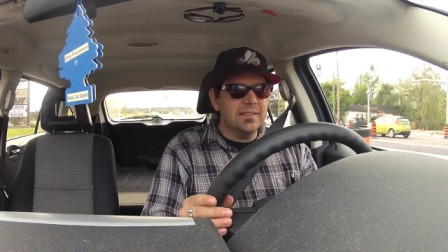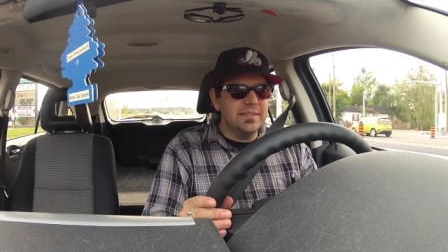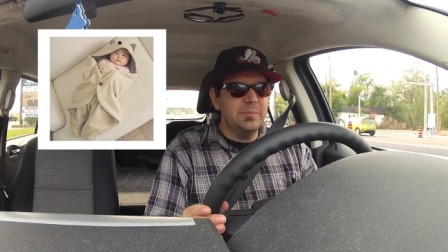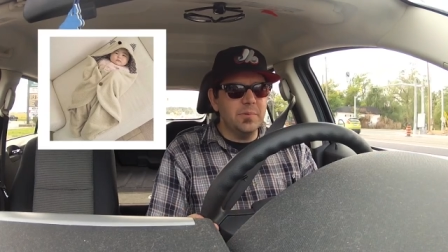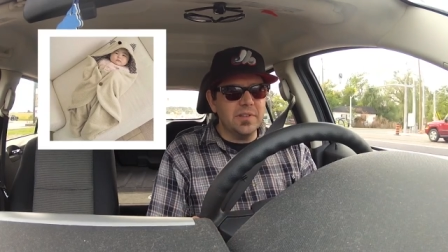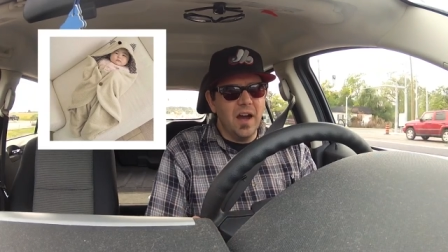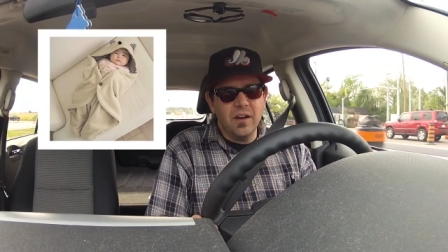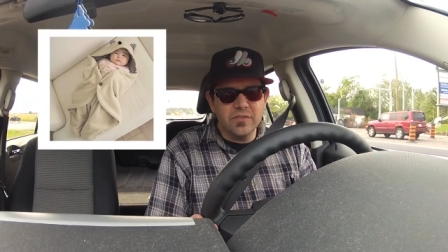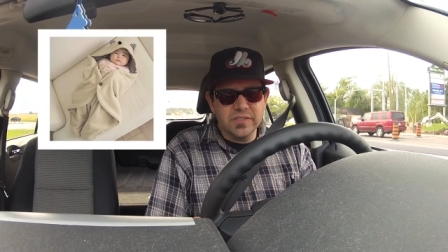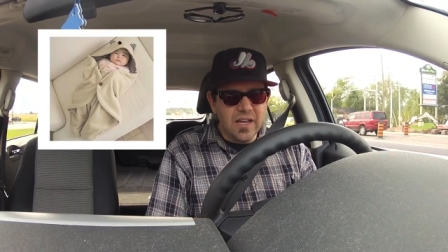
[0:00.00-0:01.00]
to sleep with
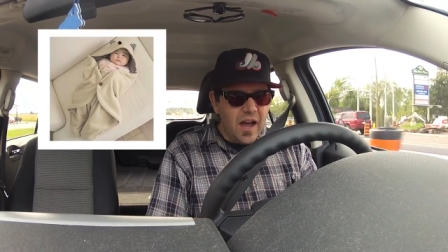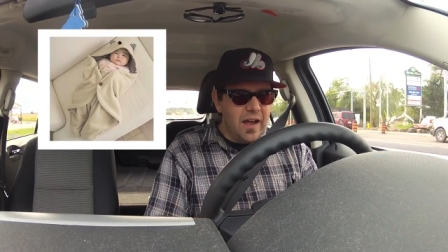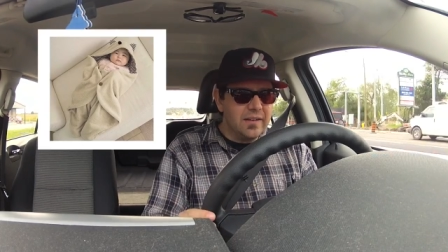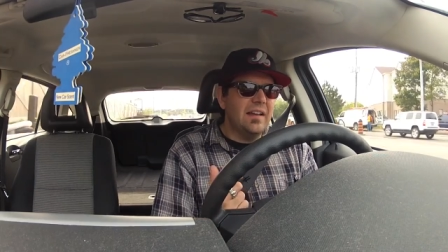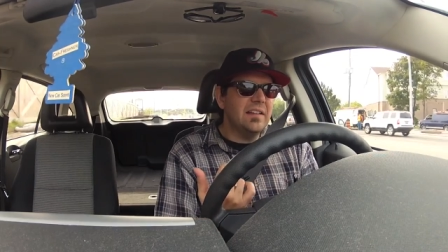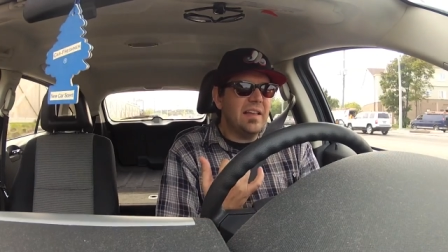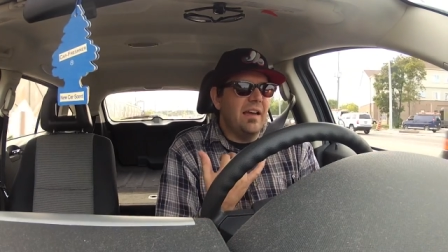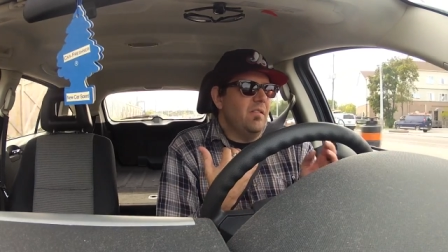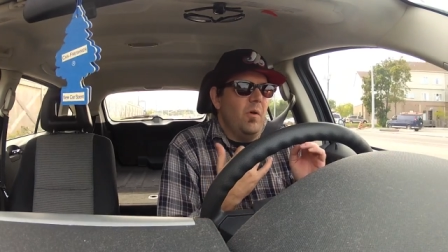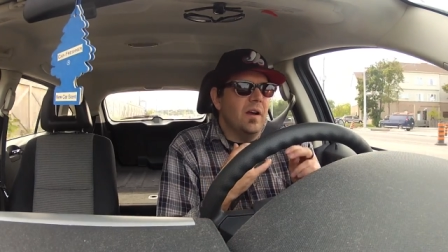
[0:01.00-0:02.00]
covers on. I just
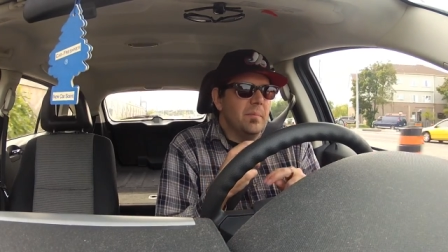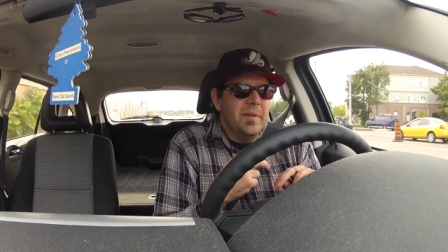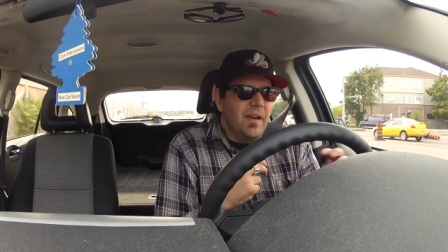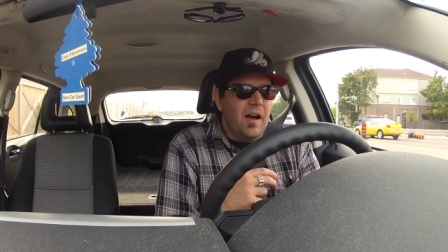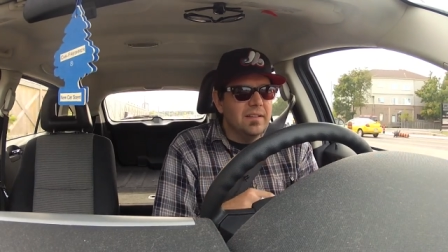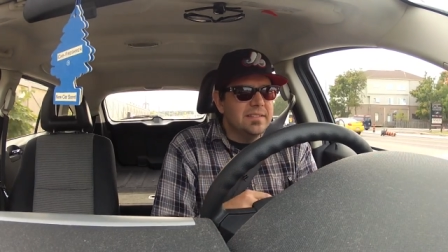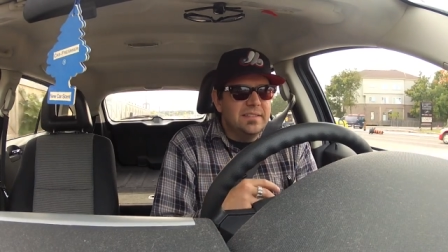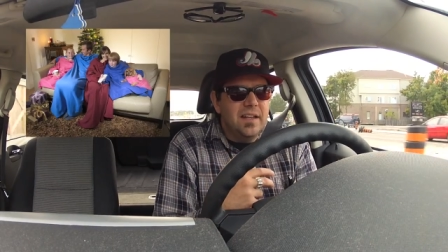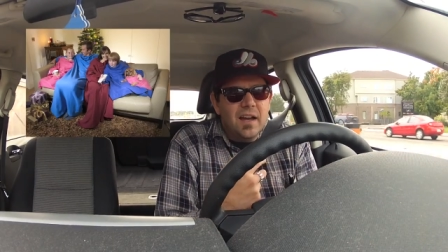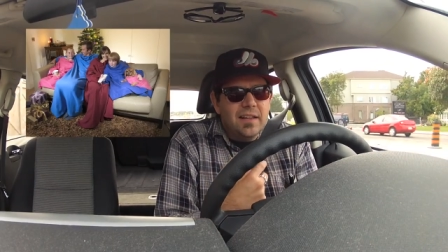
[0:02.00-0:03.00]
kind of want to be all
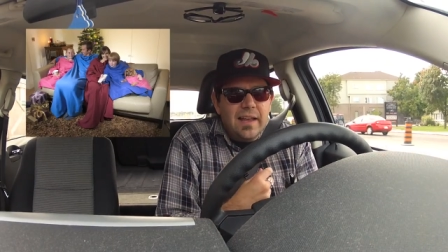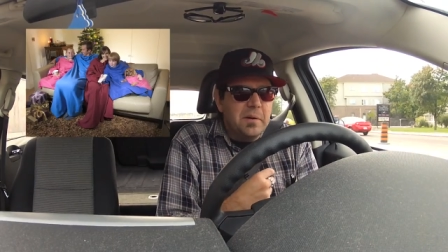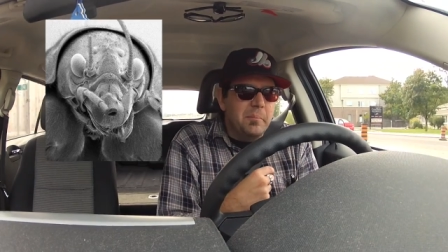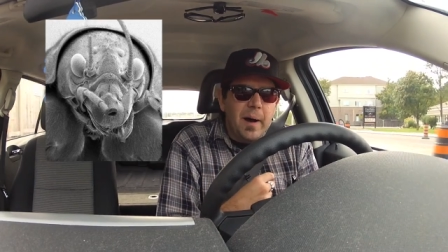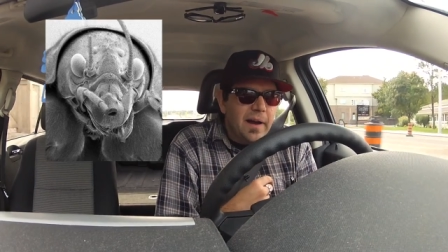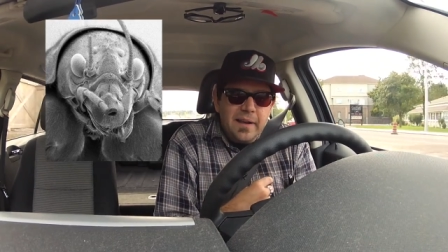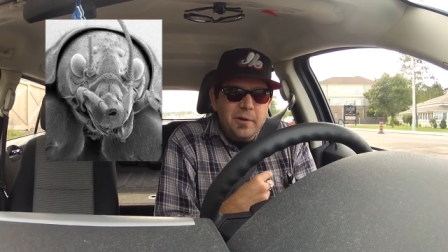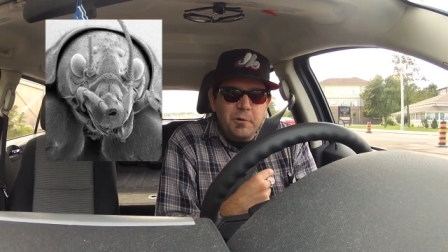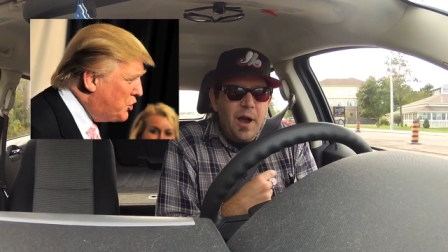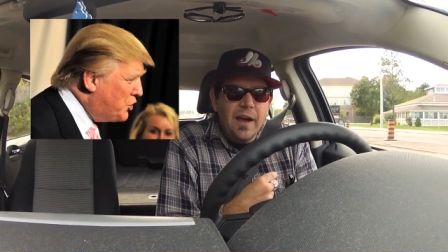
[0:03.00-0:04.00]
snug like a bug in
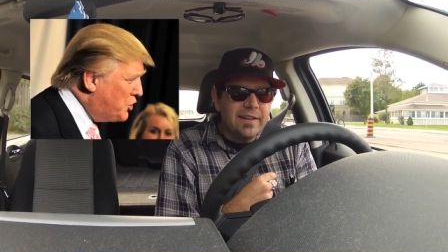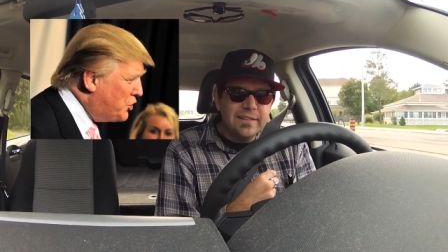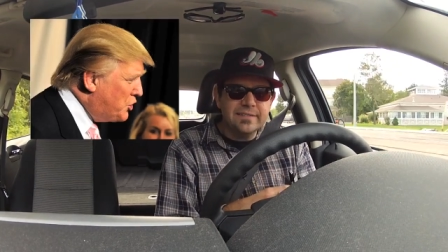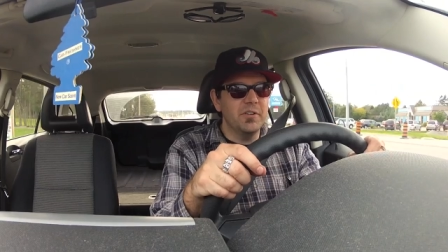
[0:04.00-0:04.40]
a rug.